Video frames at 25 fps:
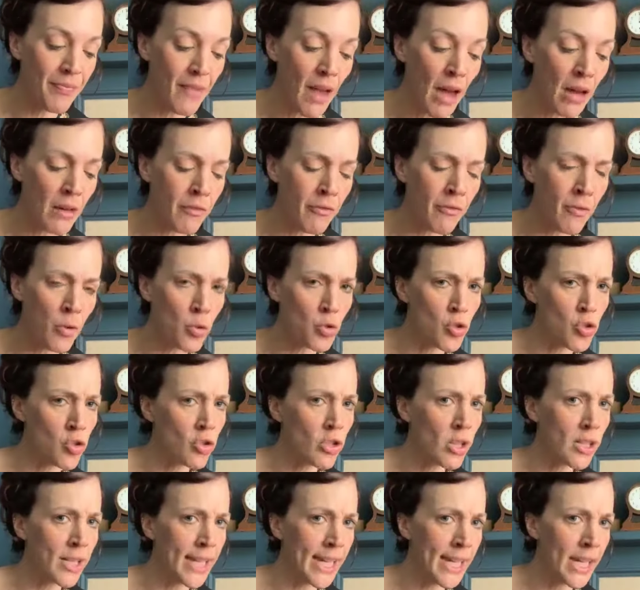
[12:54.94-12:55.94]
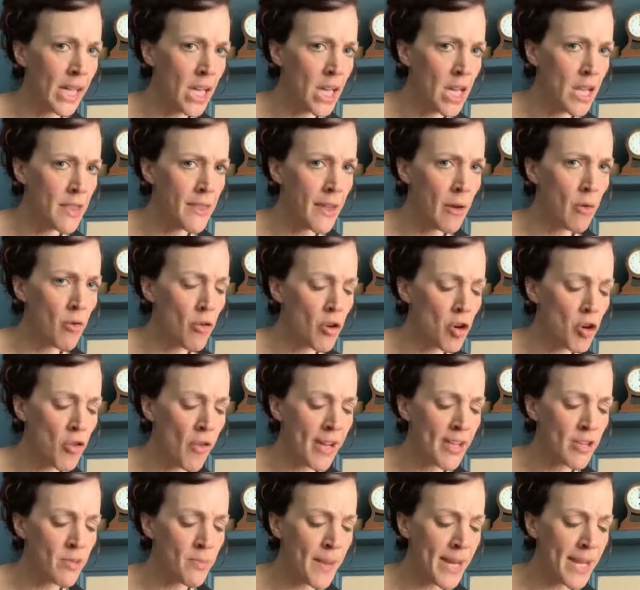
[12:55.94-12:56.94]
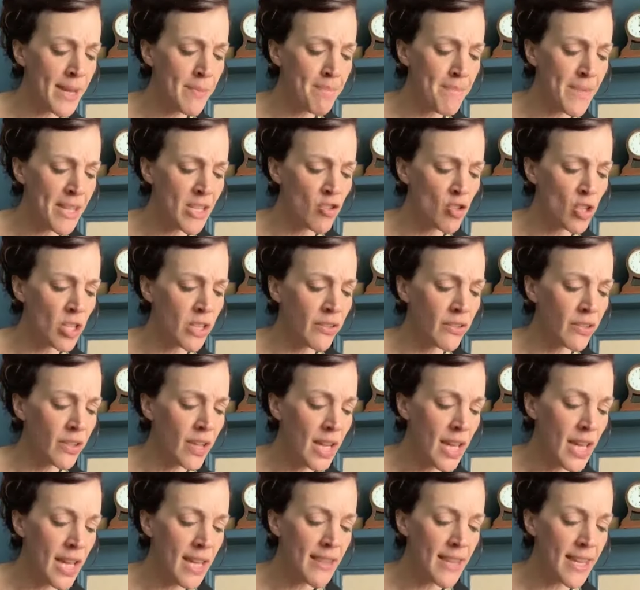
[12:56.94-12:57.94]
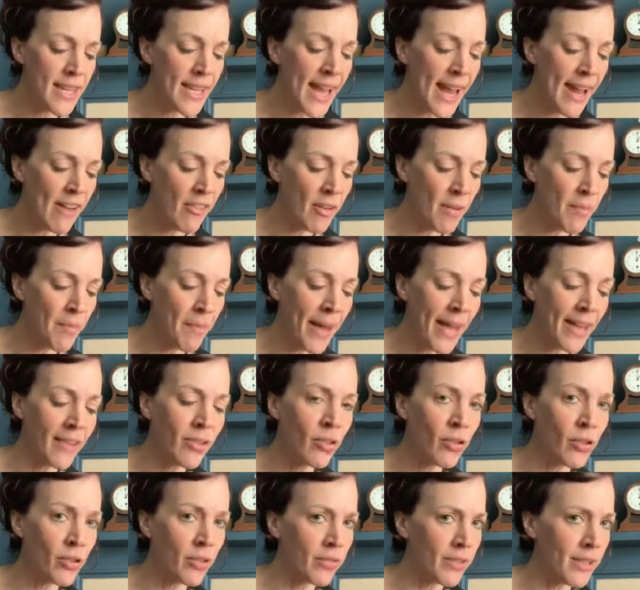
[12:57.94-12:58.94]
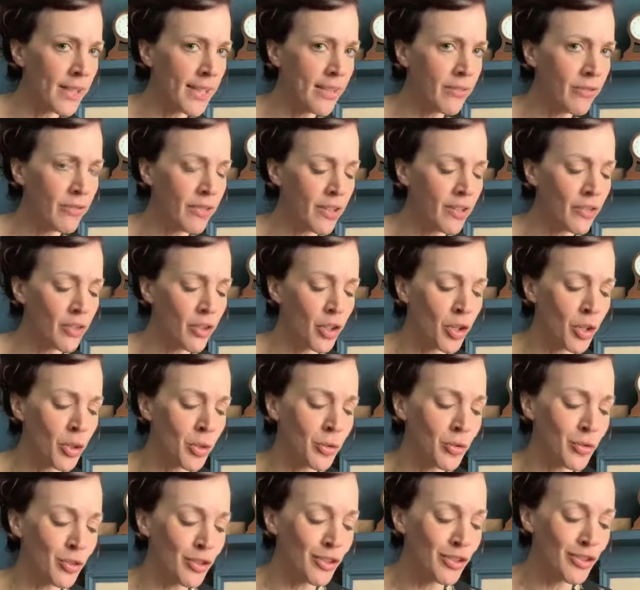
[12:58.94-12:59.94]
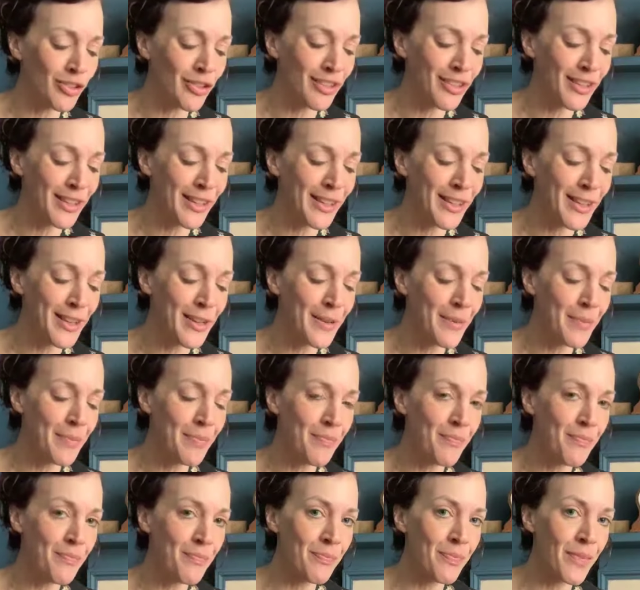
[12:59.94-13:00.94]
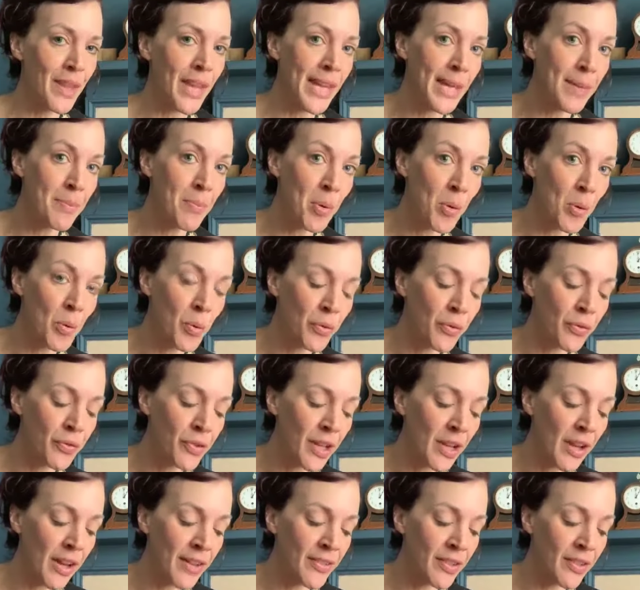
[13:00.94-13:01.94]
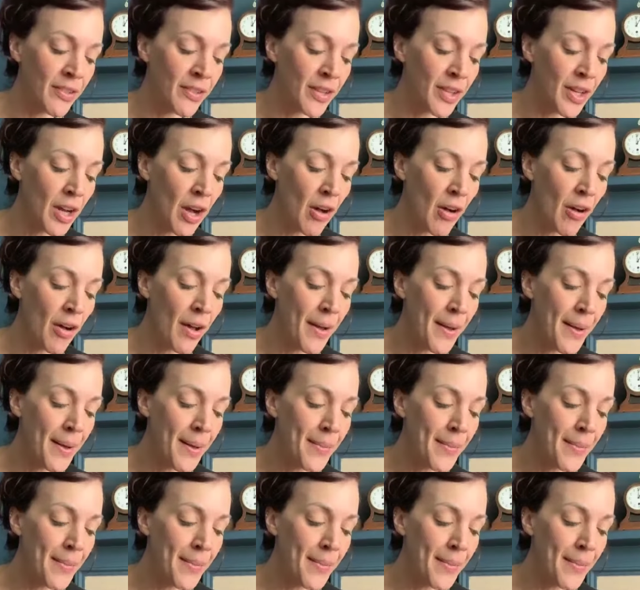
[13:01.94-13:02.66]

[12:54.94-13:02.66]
Unfortunately, there were a great many midges, the inherent pest of leafy seclusions. He paused to light a cigar.